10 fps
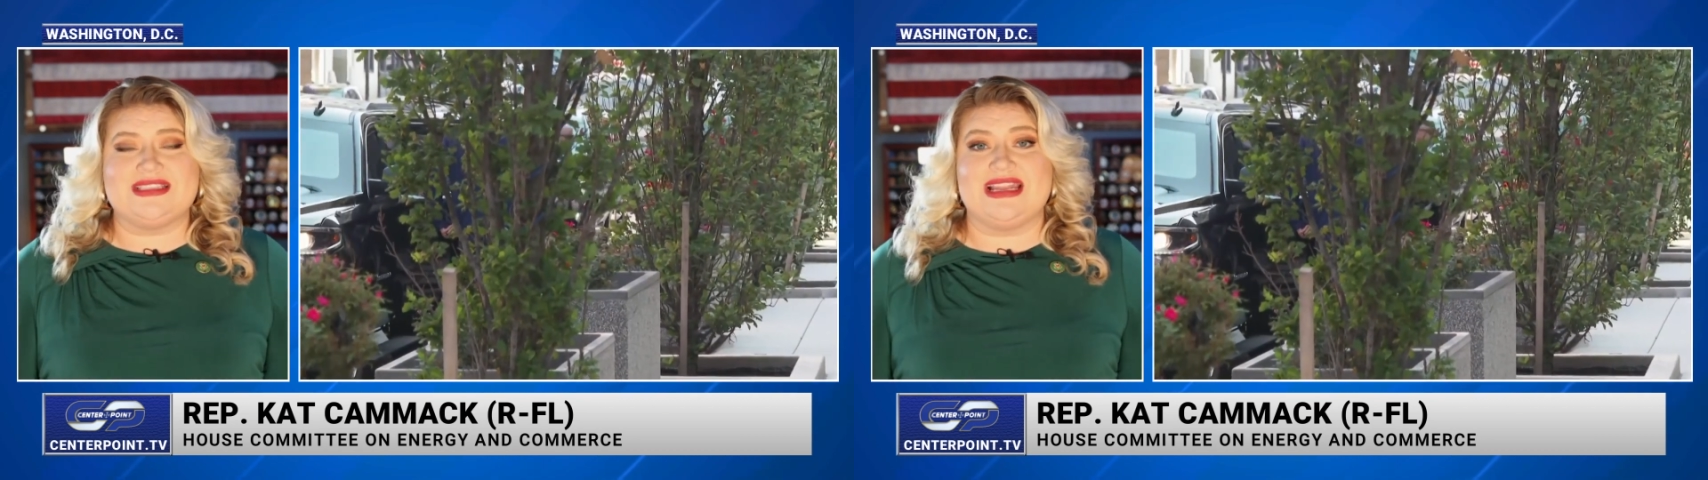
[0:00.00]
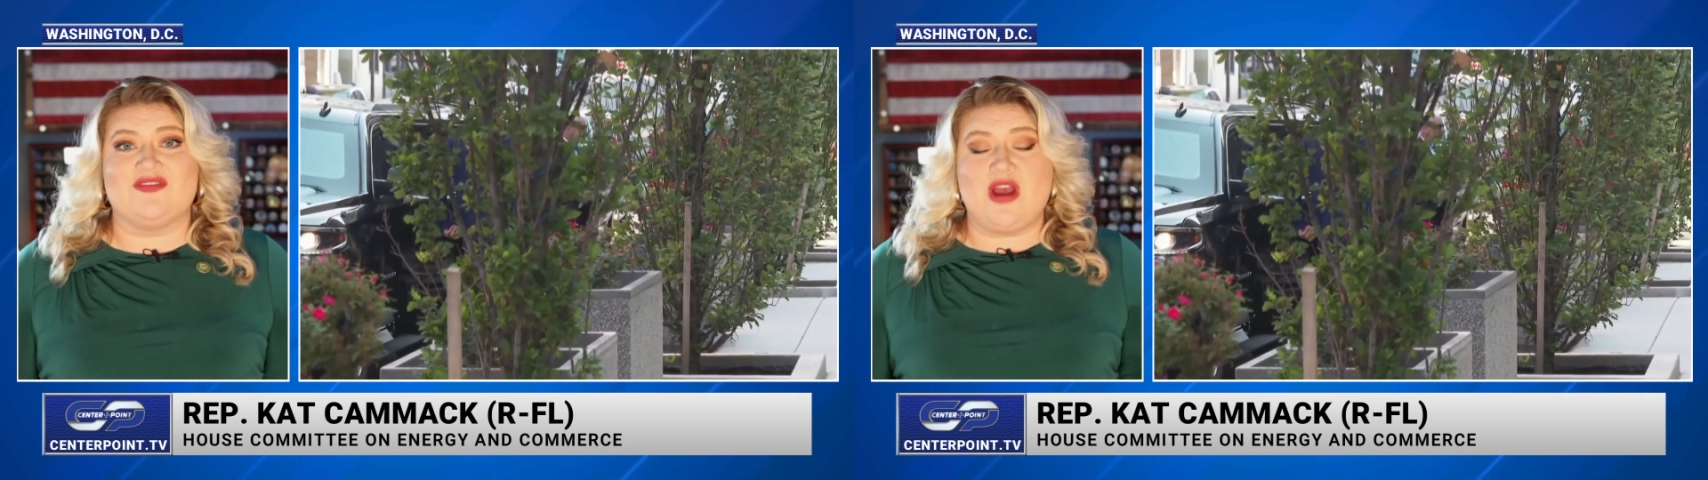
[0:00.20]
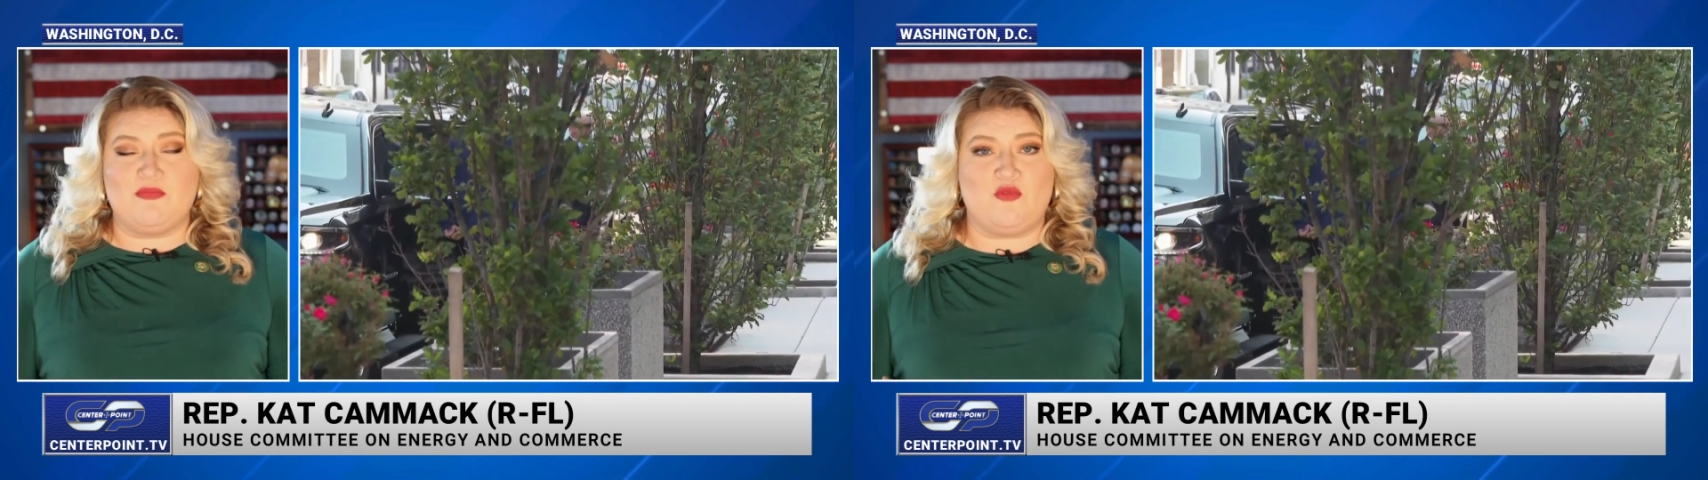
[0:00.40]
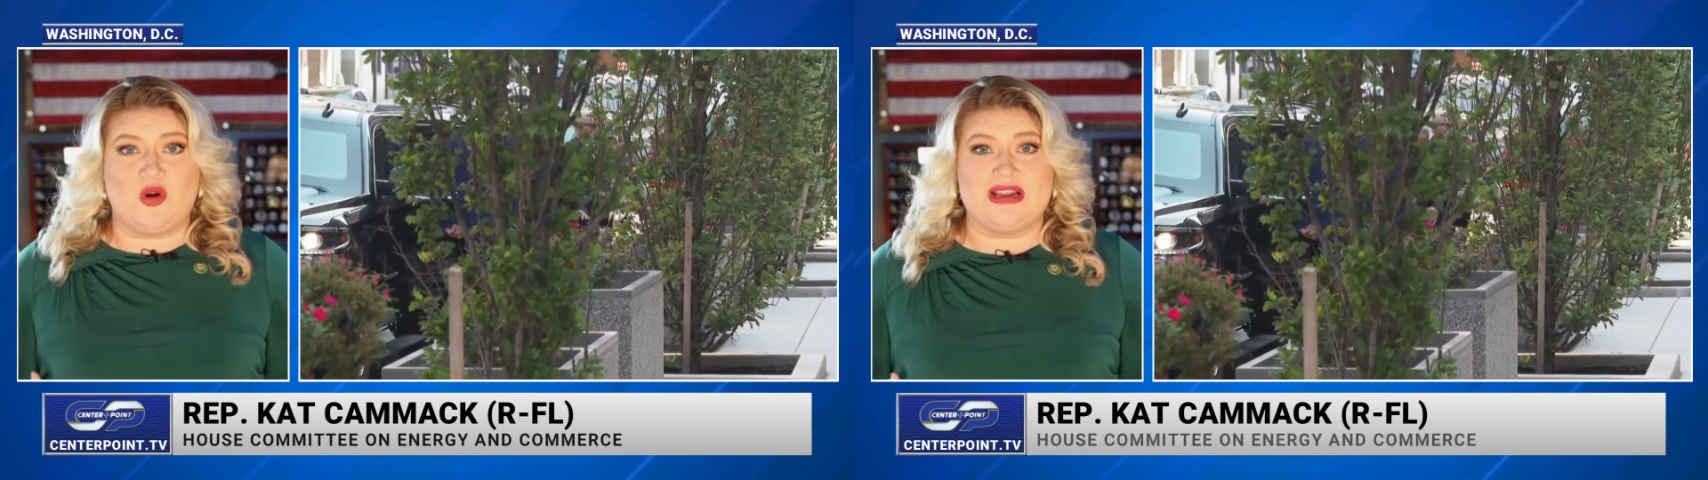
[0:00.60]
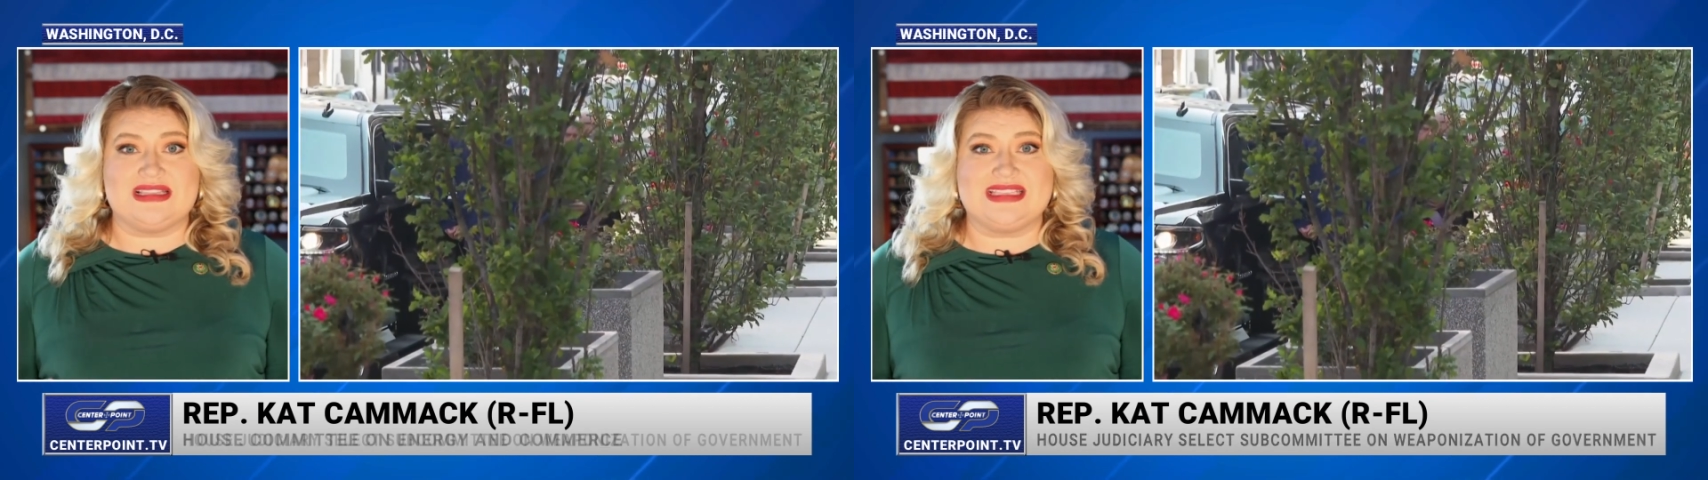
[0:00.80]
that have come
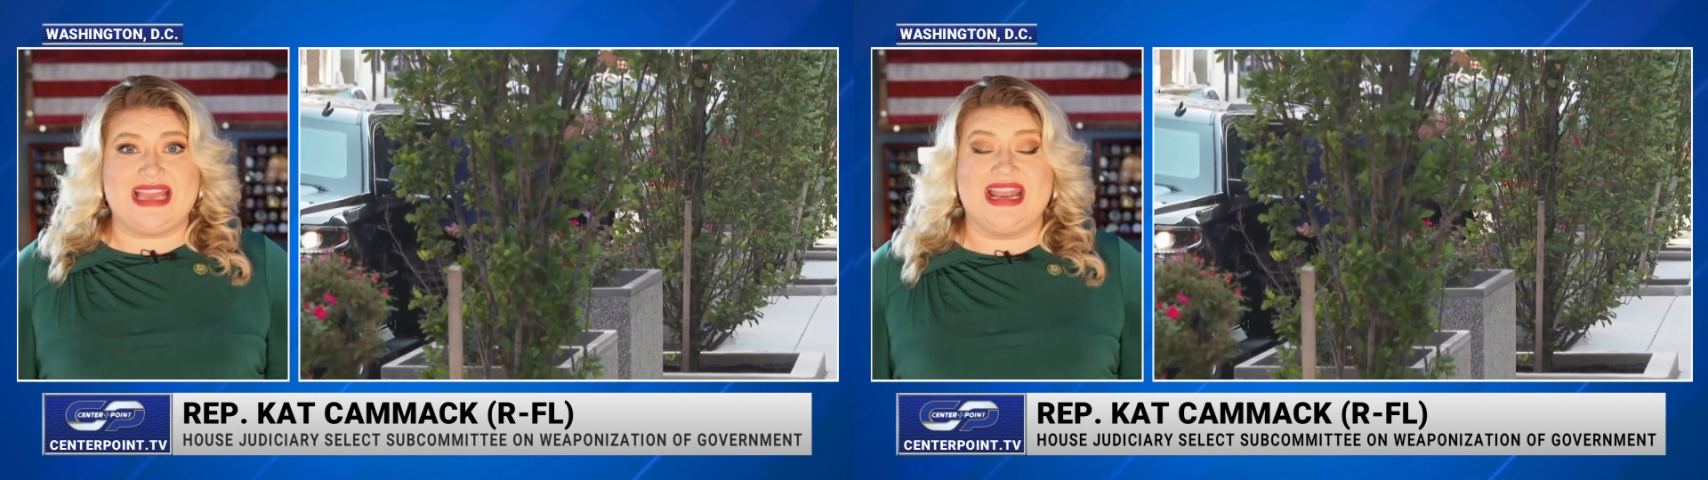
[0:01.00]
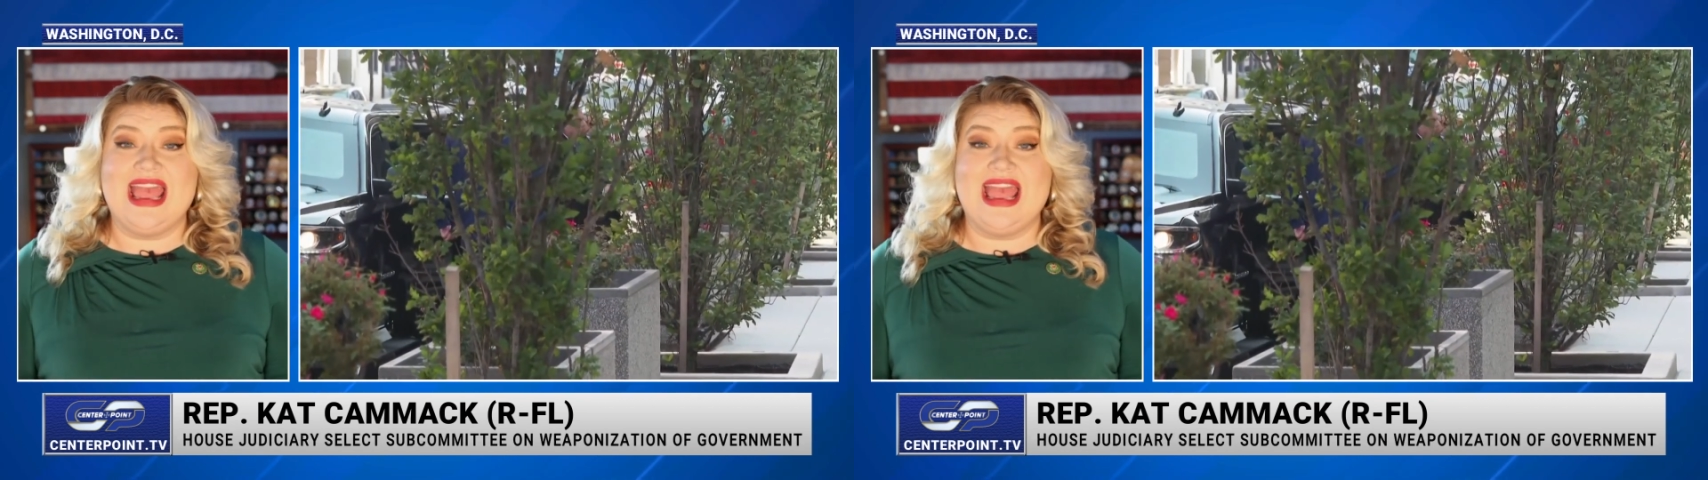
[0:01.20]
forward and said,